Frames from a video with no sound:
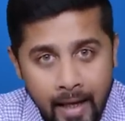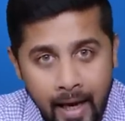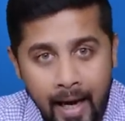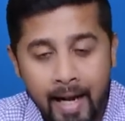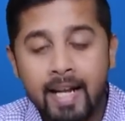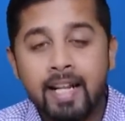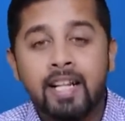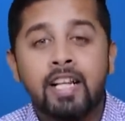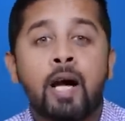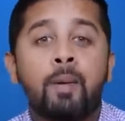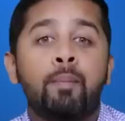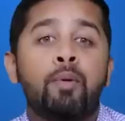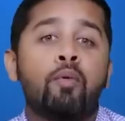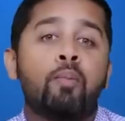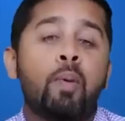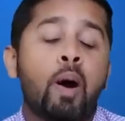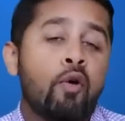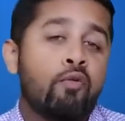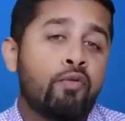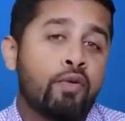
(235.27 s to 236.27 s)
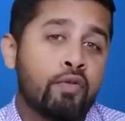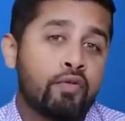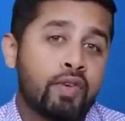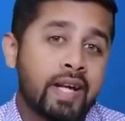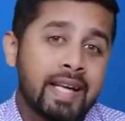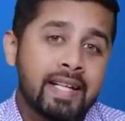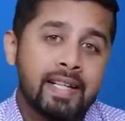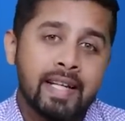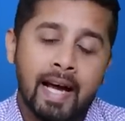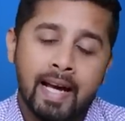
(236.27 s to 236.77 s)
and income above
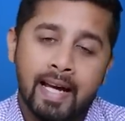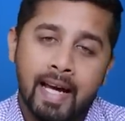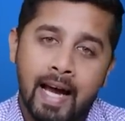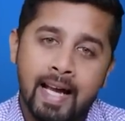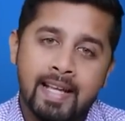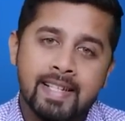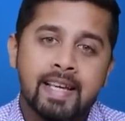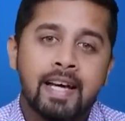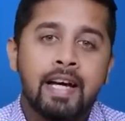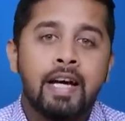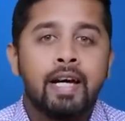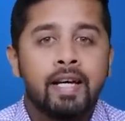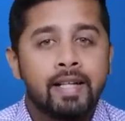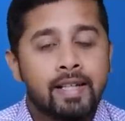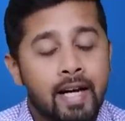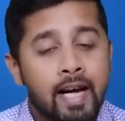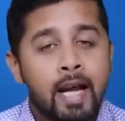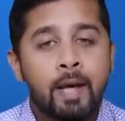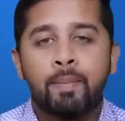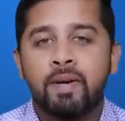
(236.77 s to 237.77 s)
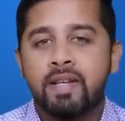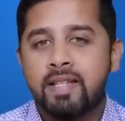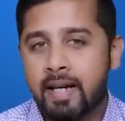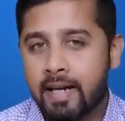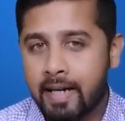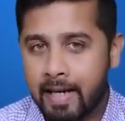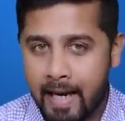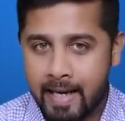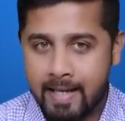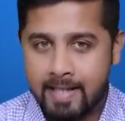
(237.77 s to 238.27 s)
15 lakh has
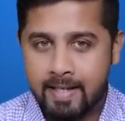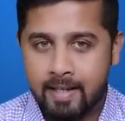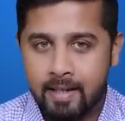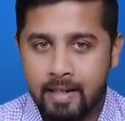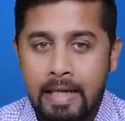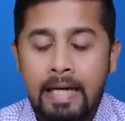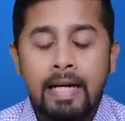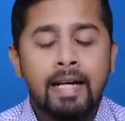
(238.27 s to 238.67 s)
30% tax.